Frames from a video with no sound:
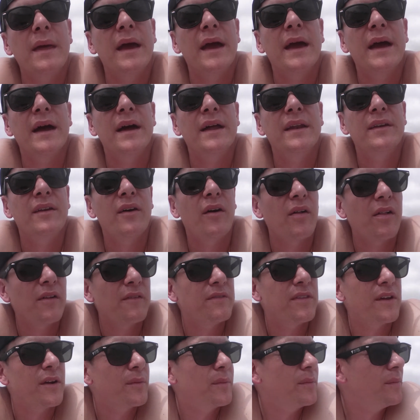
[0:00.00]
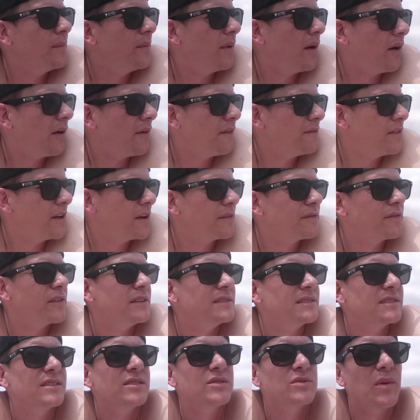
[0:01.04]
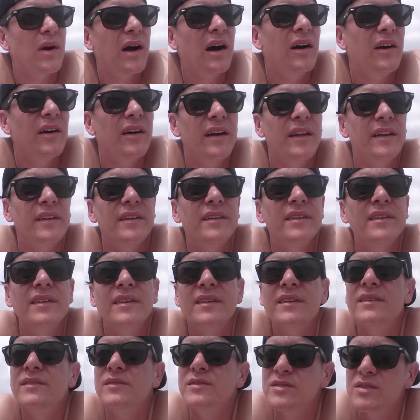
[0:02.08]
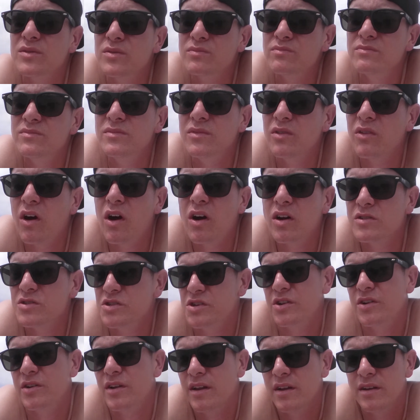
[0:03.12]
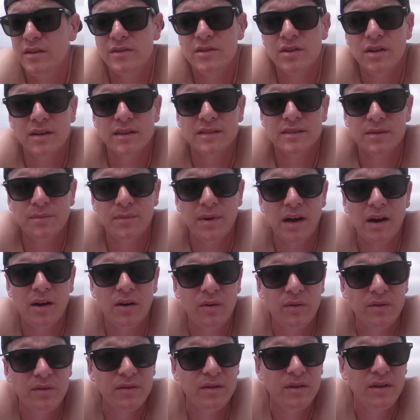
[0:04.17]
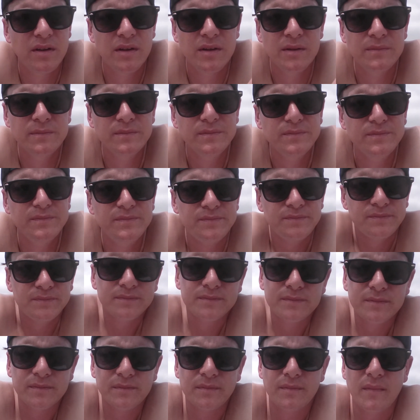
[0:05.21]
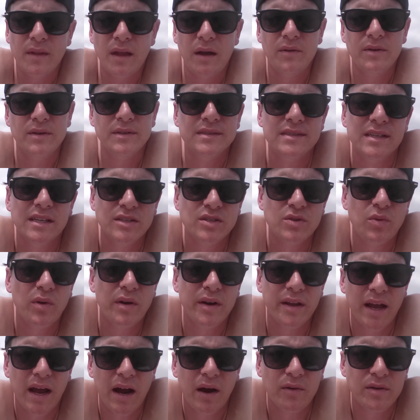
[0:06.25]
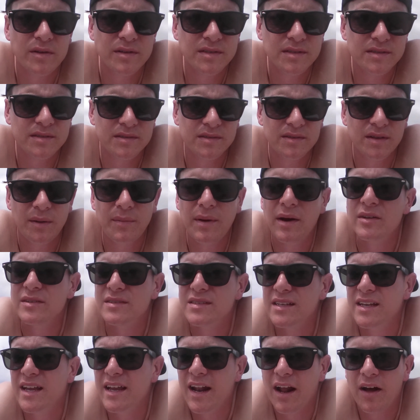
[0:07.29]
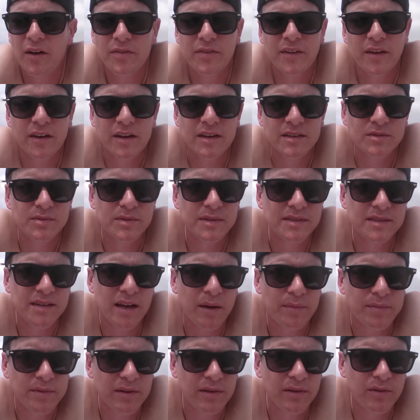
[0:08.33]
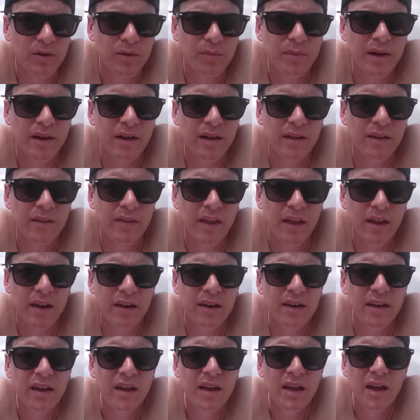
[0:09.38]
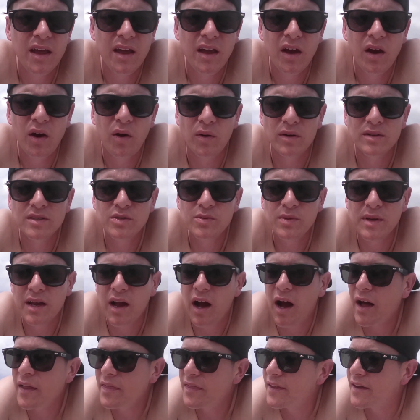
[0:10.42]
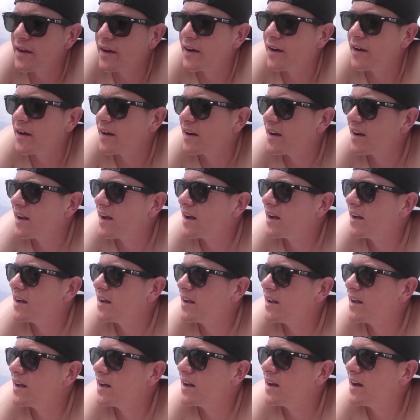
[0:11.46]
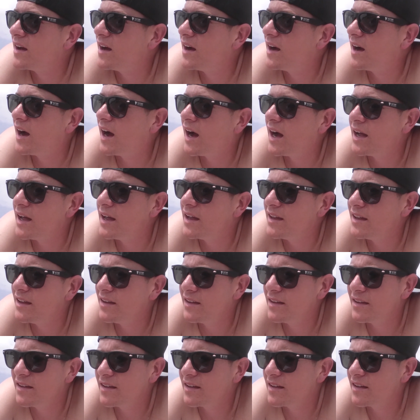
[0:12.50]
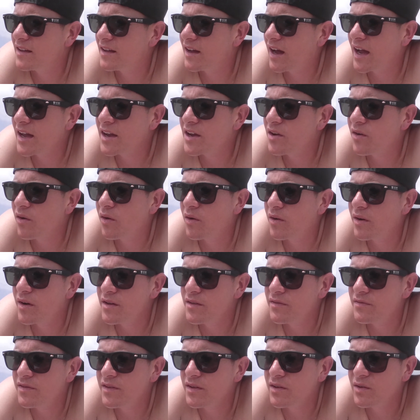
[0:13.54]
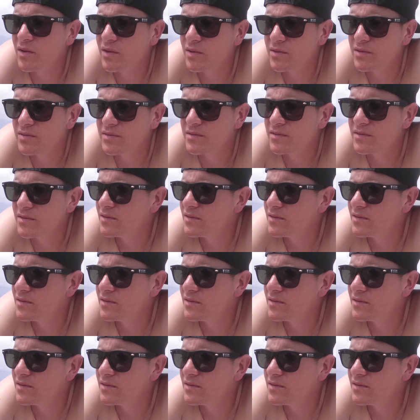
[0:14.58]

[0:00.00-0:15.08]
and all of their friends as well. And it was a long journey. It took us about, I want to say 20 hours about to get out there, because we stopped a little bit. And then once we got there, I could already feel